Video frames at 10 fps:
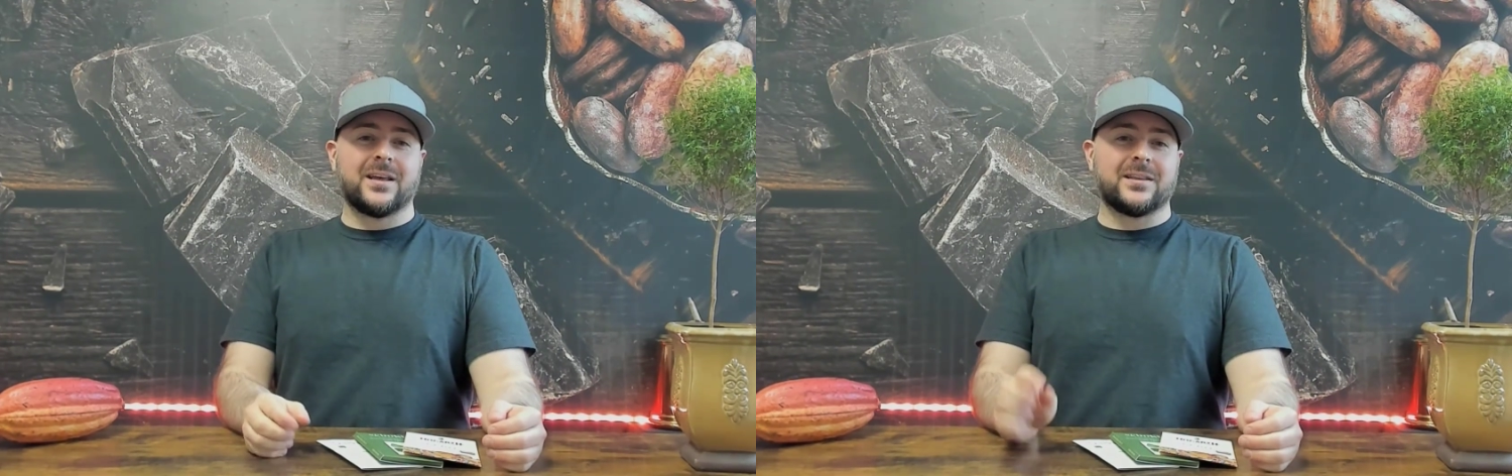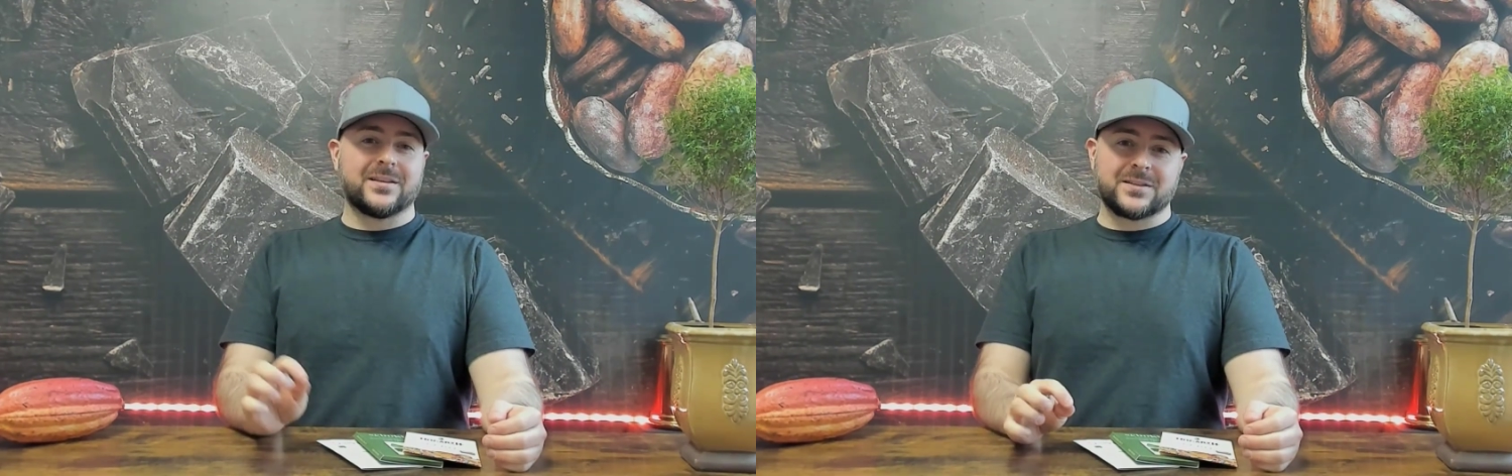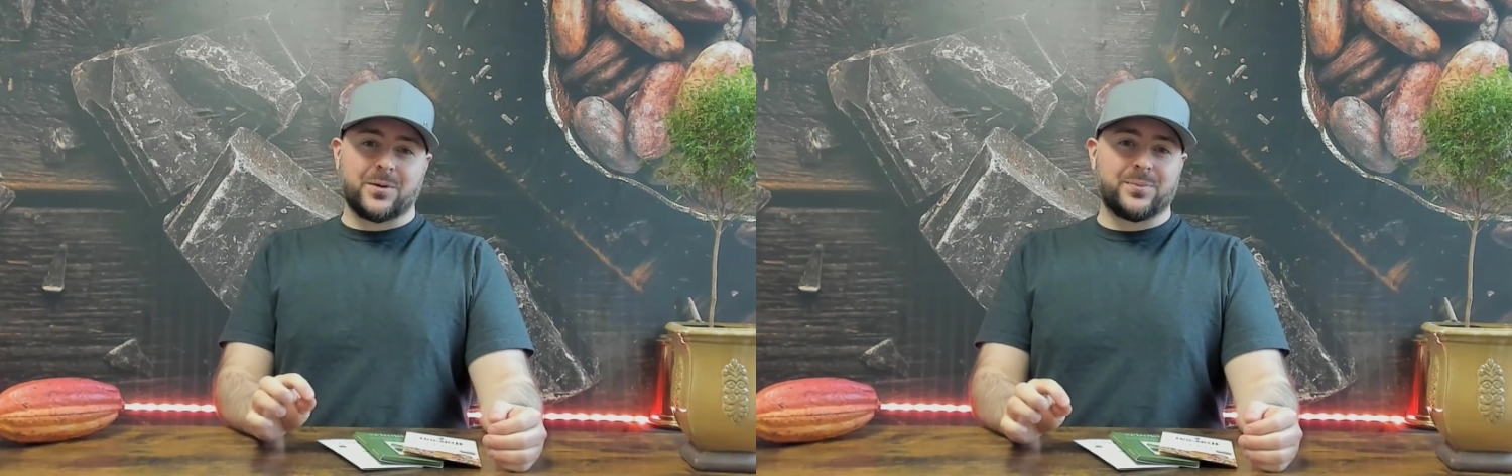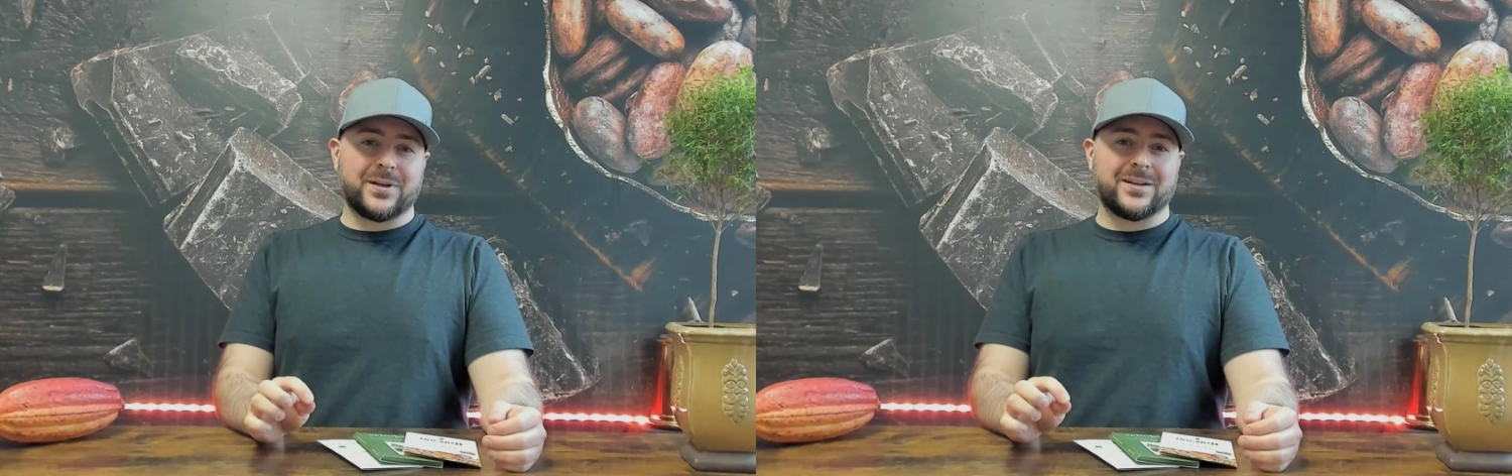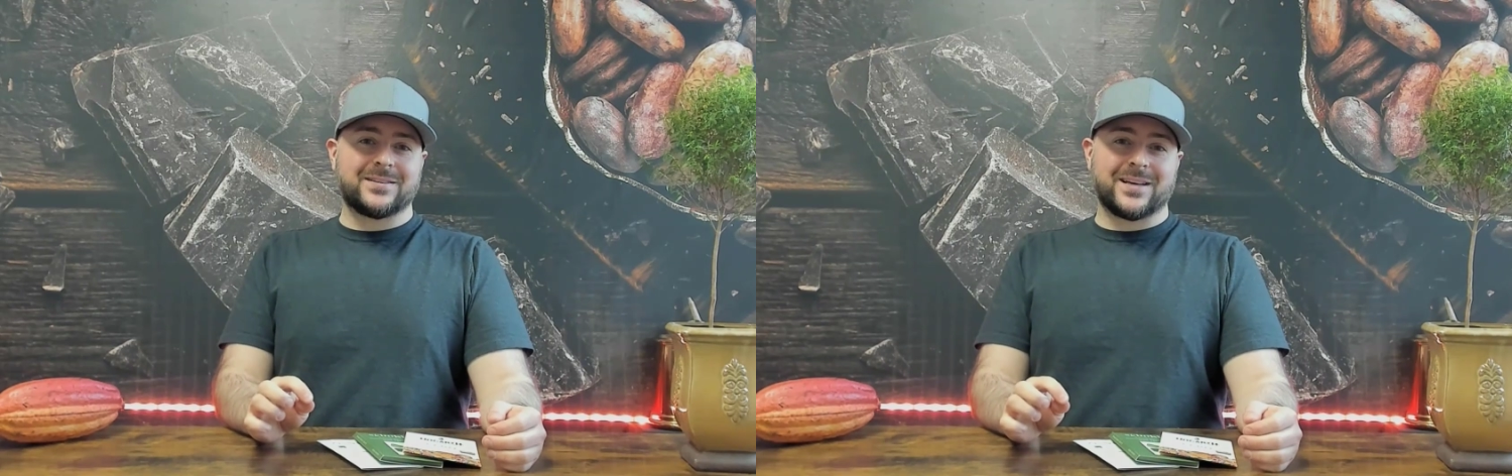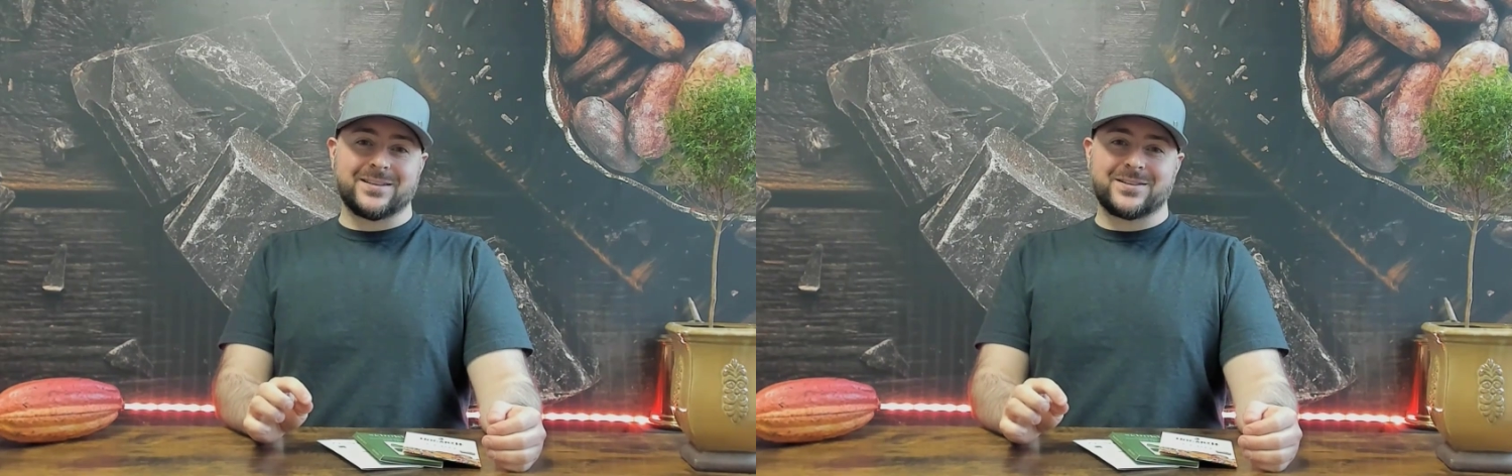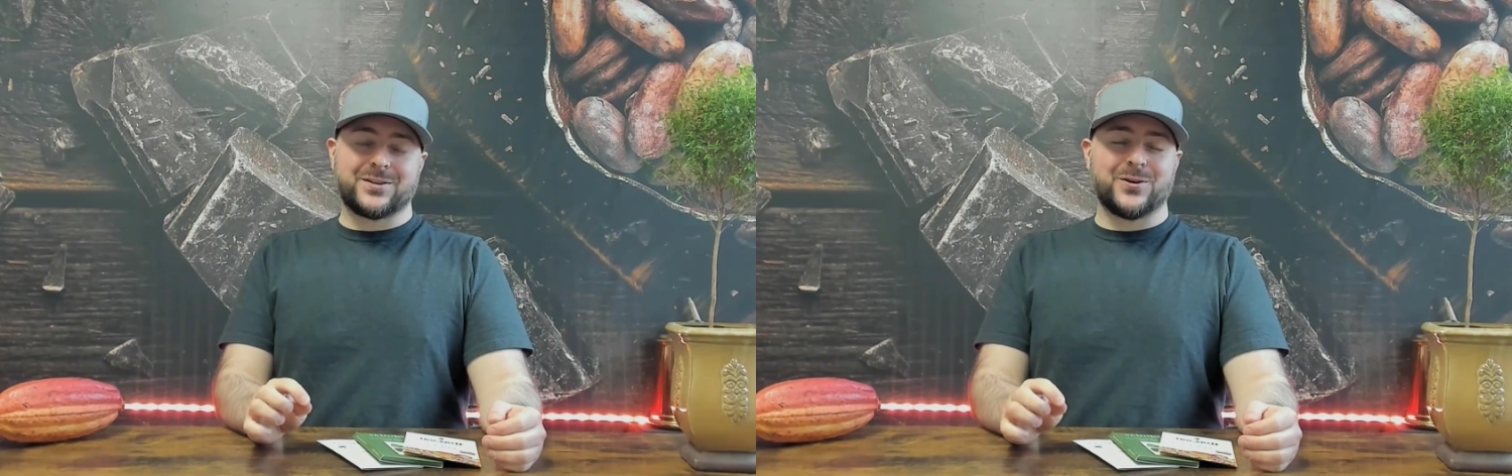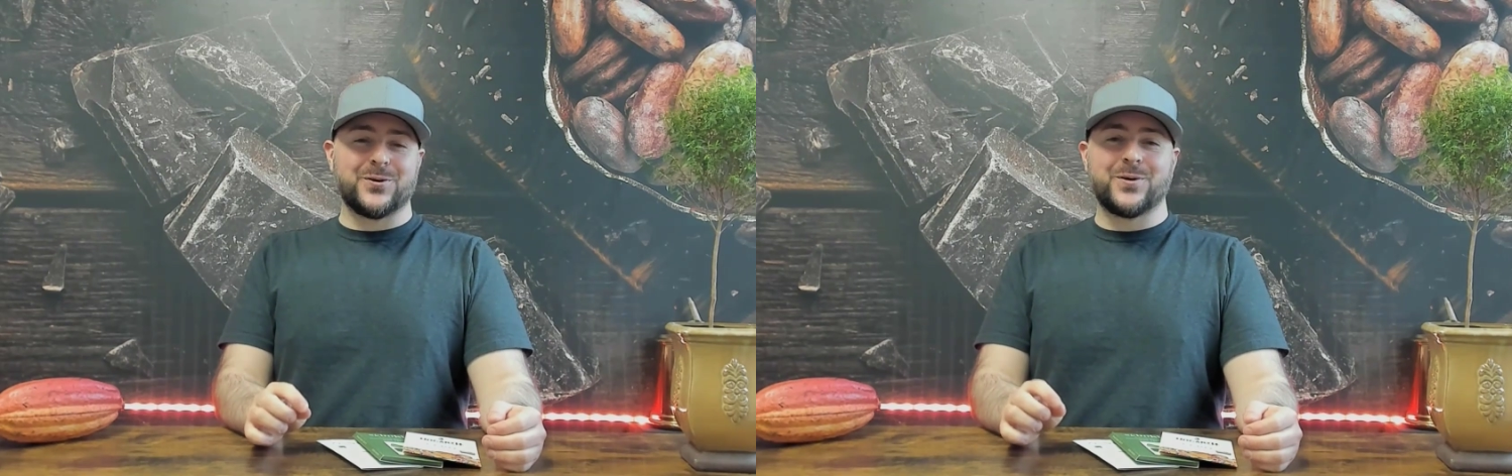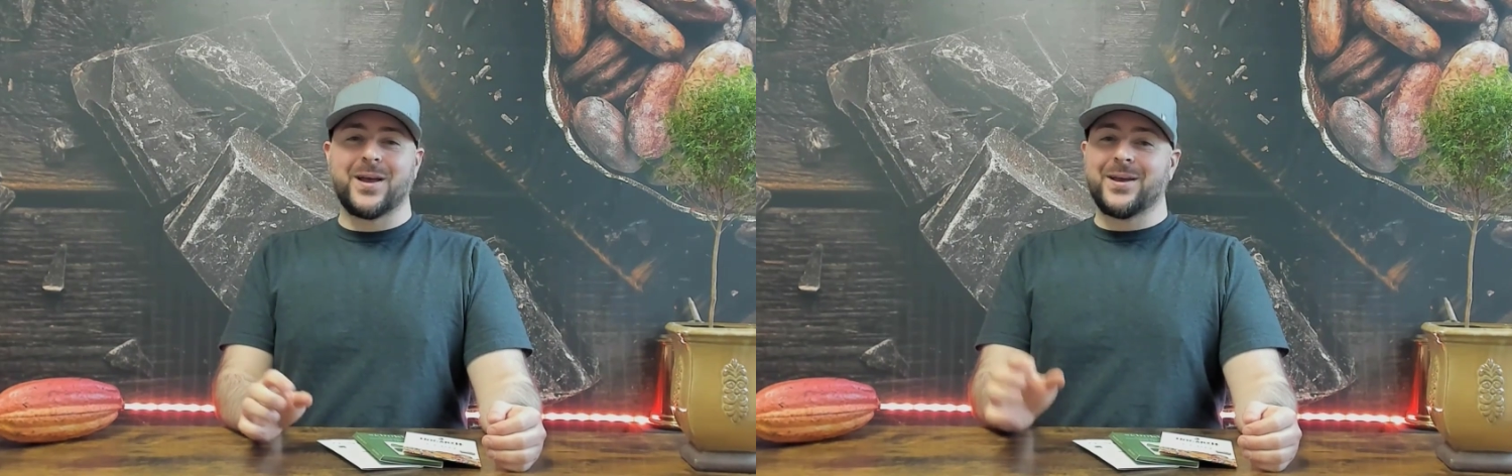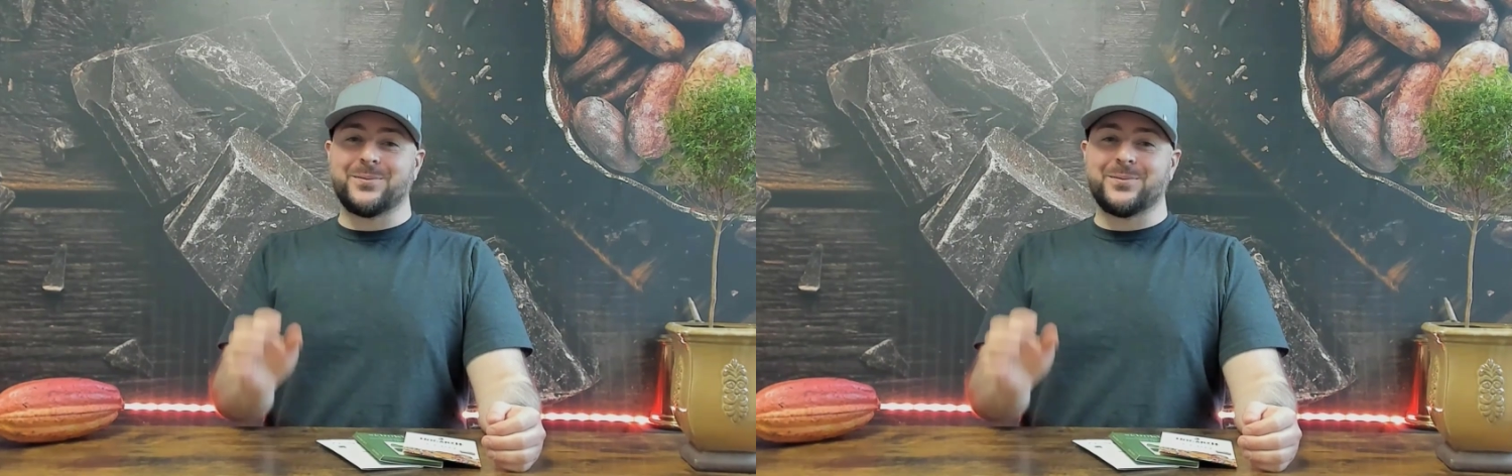This company tends to